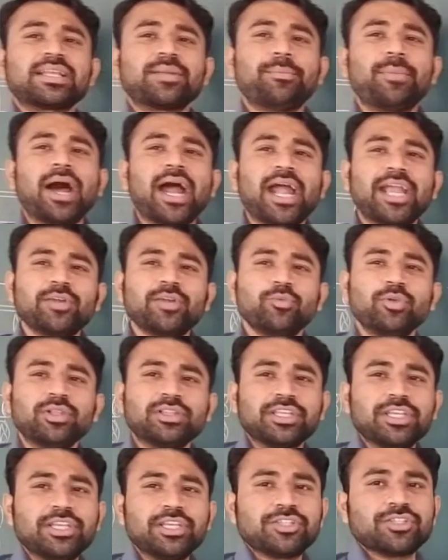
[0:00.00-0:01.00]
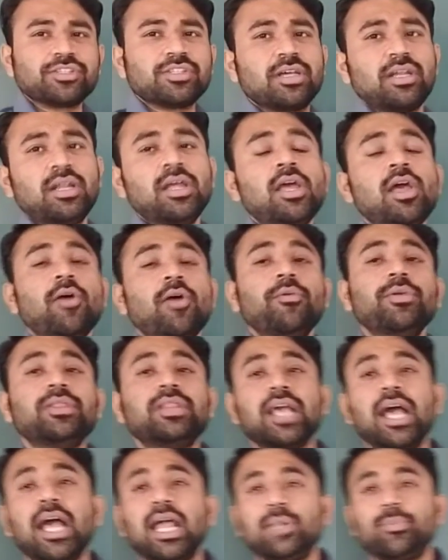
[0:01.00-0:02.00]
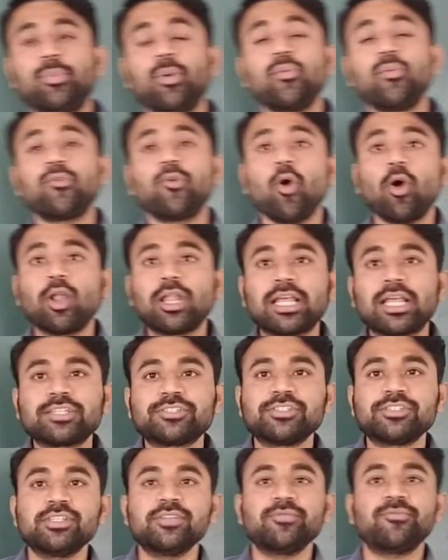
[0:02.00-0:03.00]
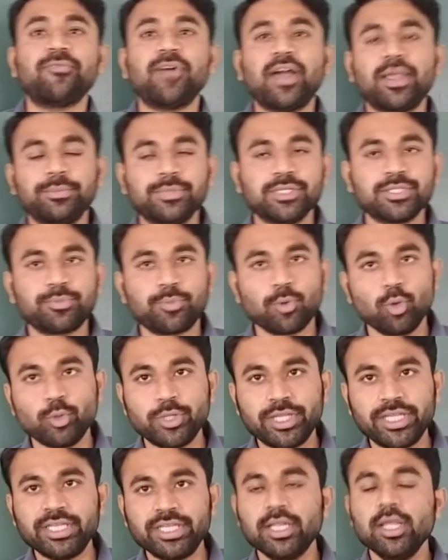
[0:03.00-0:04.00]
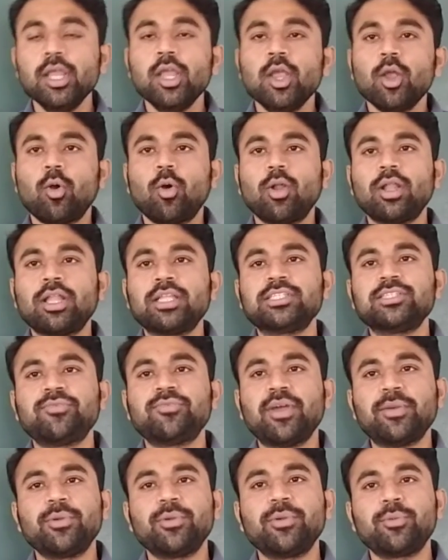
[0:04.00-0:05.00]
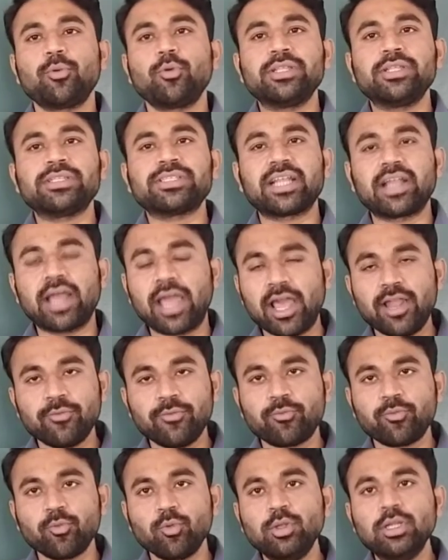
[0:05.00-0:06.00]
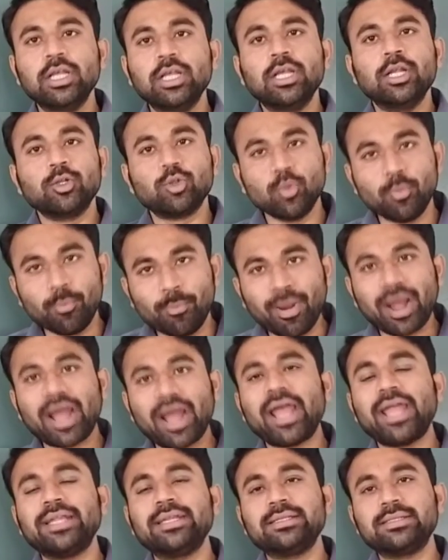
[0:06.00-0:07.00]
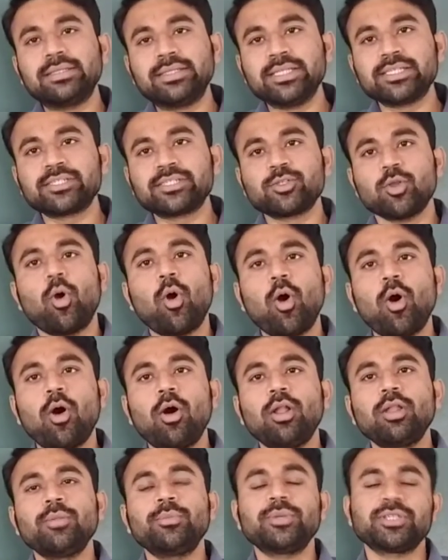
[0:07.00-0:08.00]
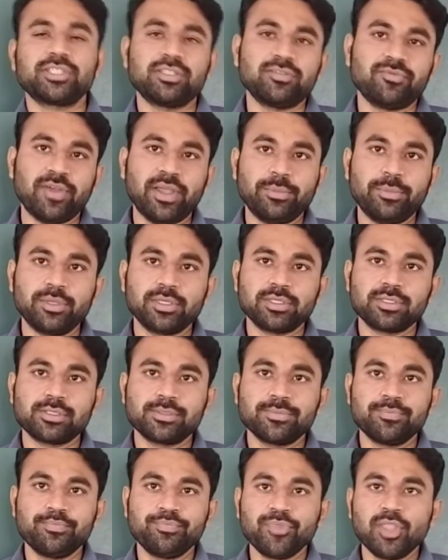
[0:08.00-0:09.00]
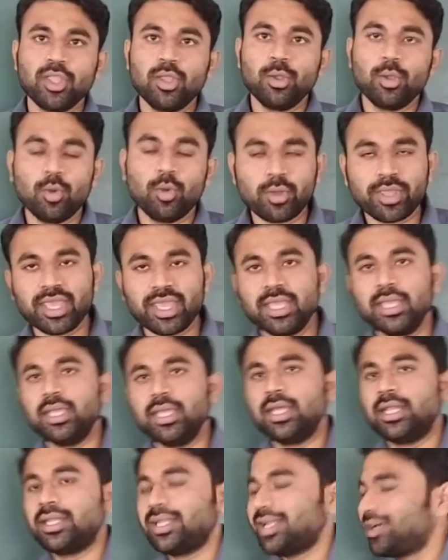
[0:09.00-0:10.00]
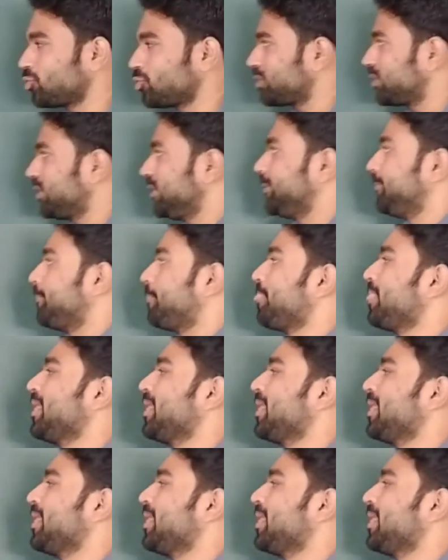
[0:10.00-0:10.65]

are bound with each other with the help of collagen fiber protein. Collagen fiber proteins are helpful to bind this all muscle fibers. Okay, now see,